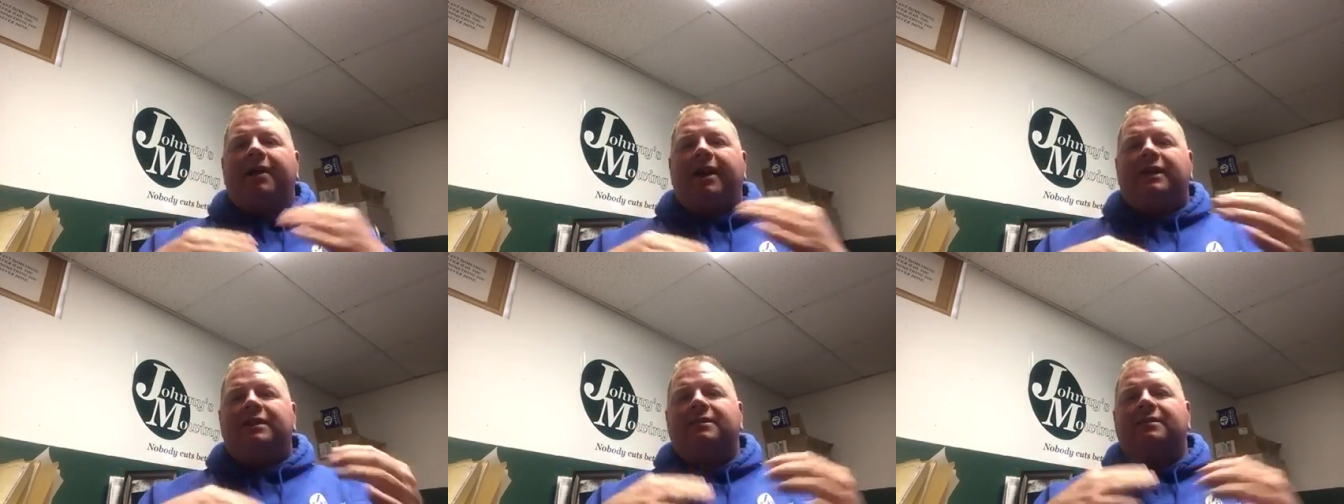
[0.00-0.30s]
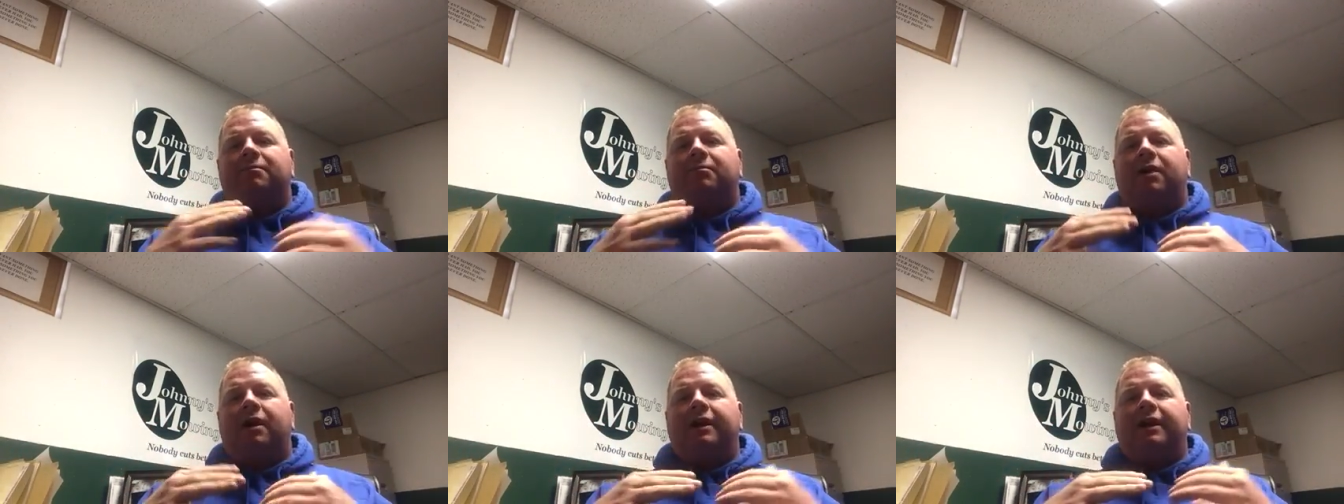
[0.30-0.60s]
make
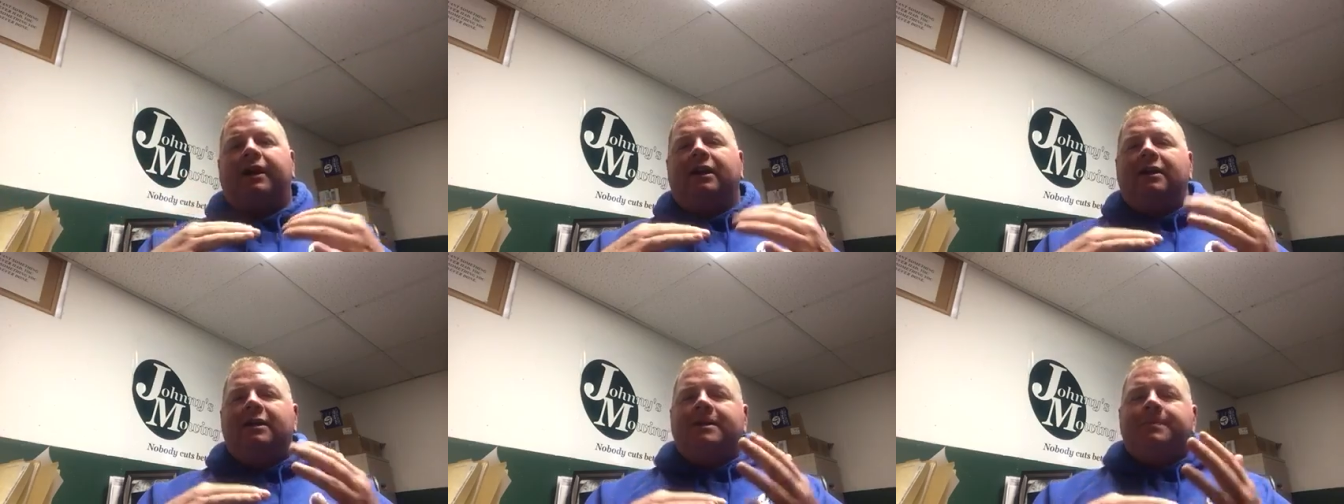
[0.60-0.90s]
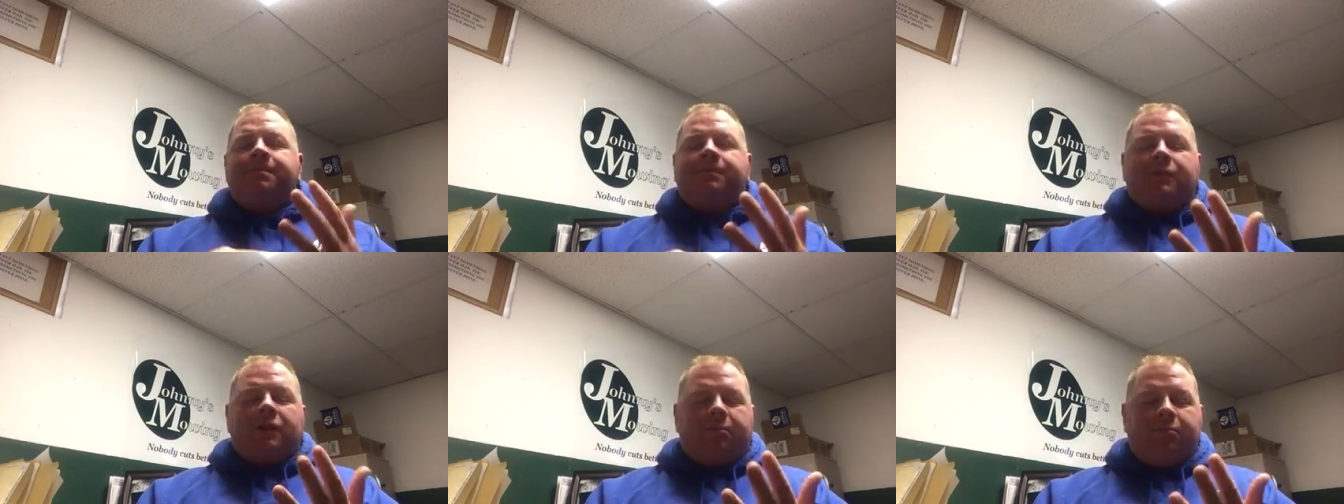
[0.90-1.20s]
some money,
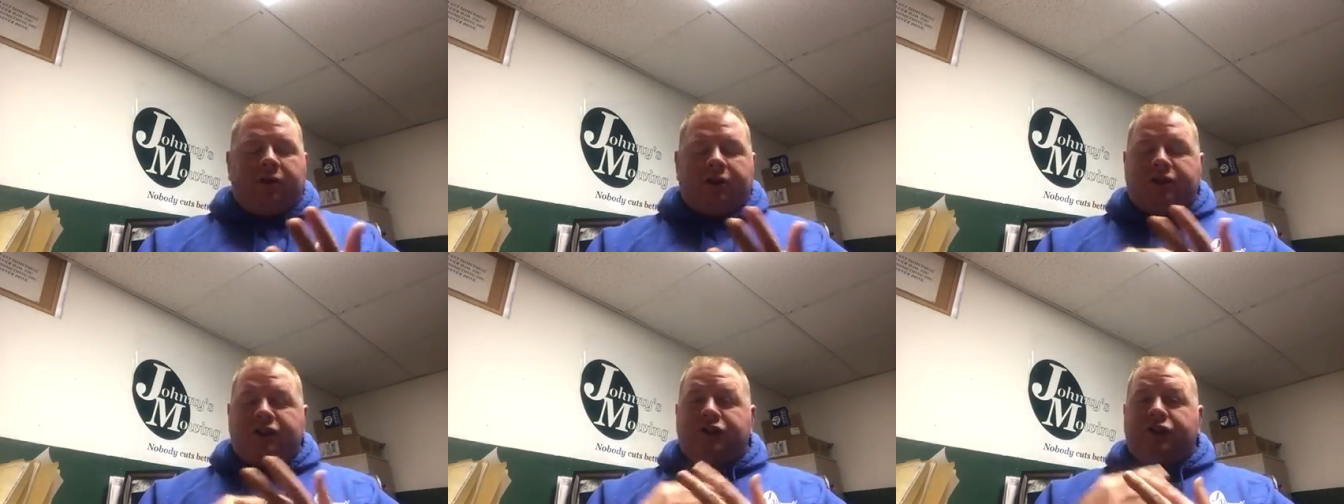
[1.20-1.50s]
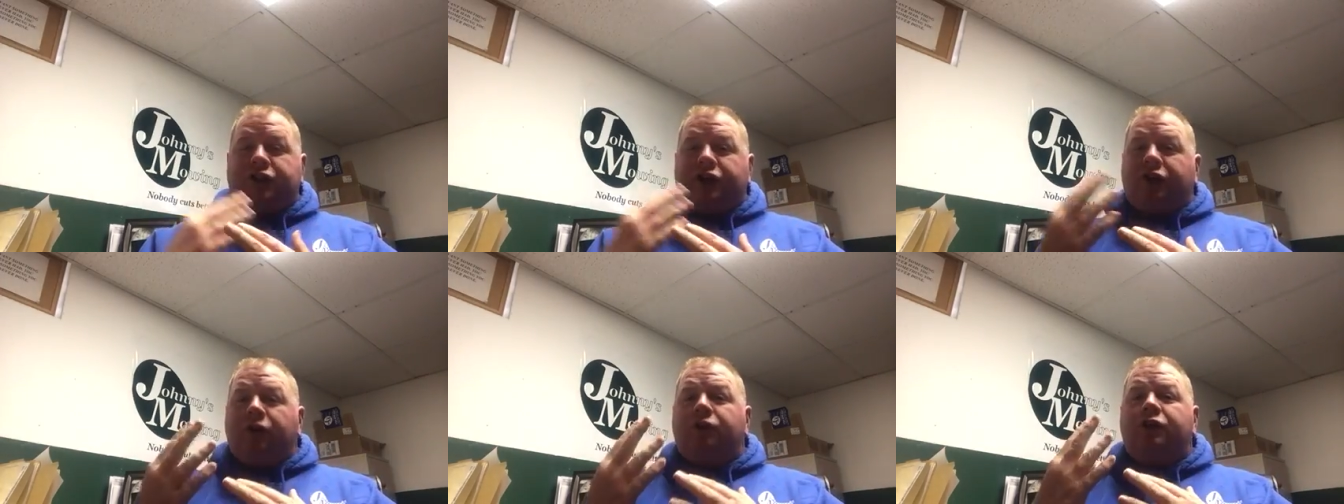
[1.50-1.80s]
but
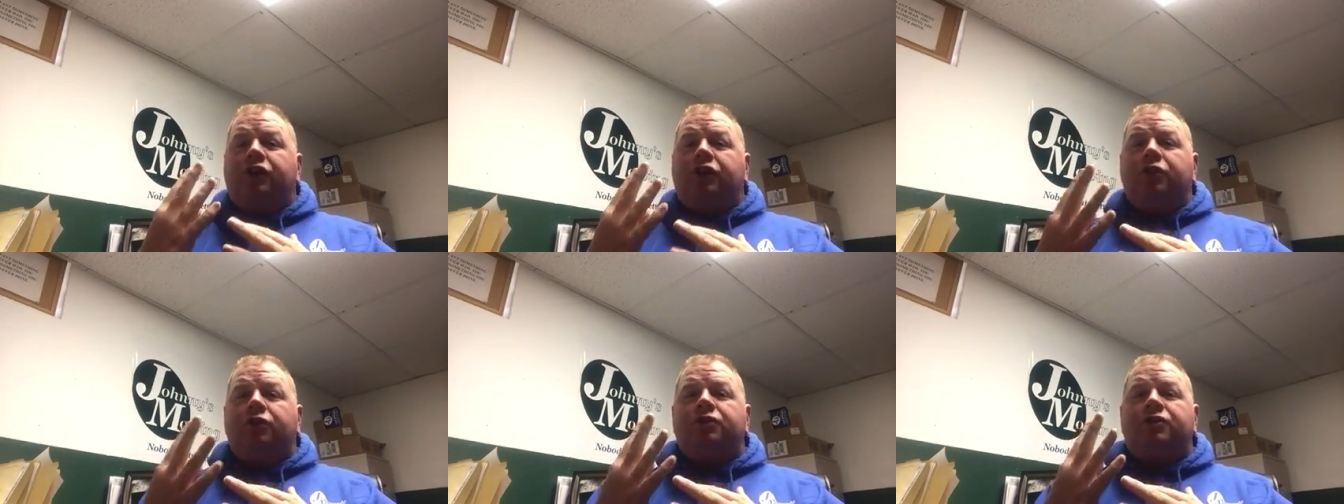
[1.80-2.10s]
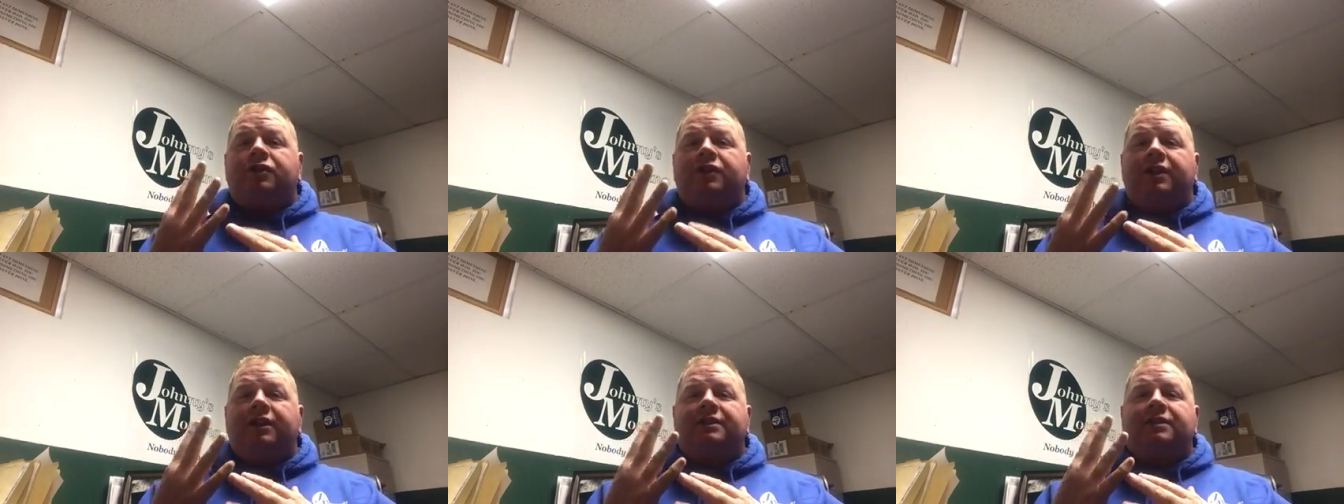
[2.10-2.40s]
still
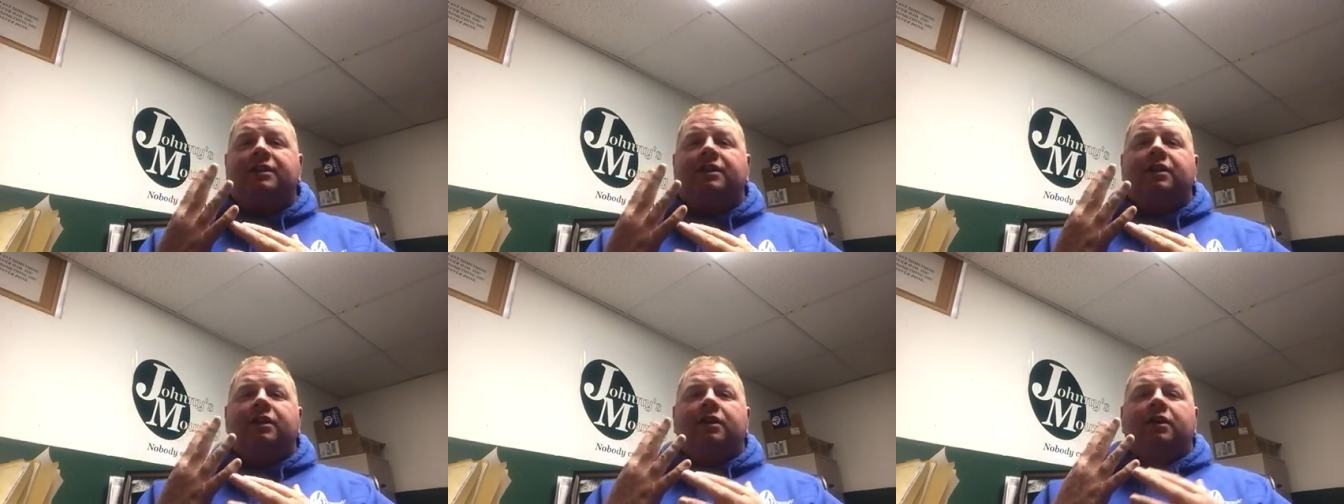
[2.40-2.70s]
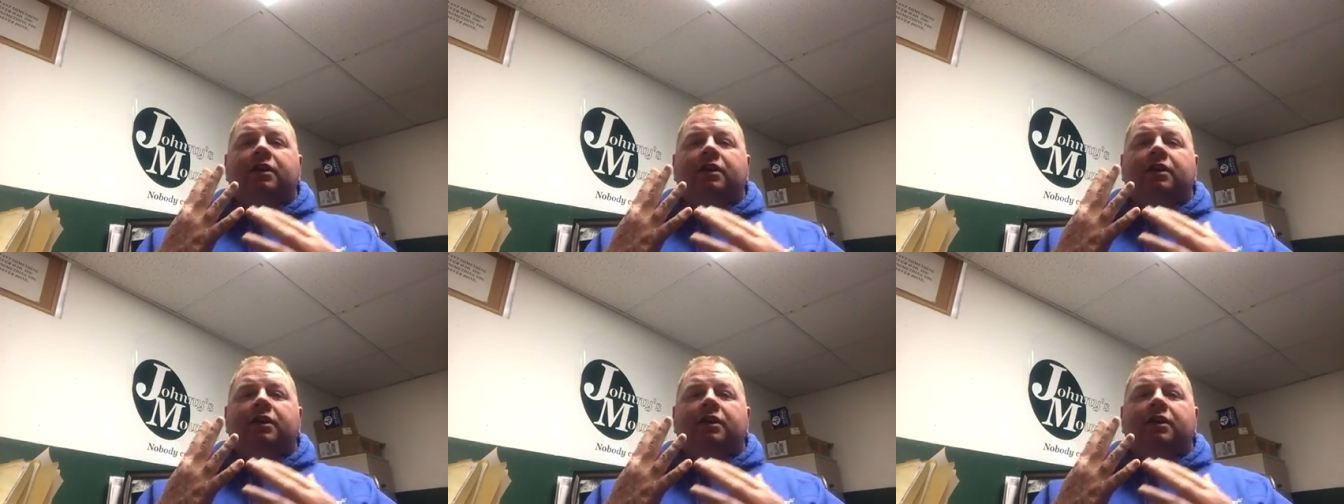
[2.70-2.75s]
use this,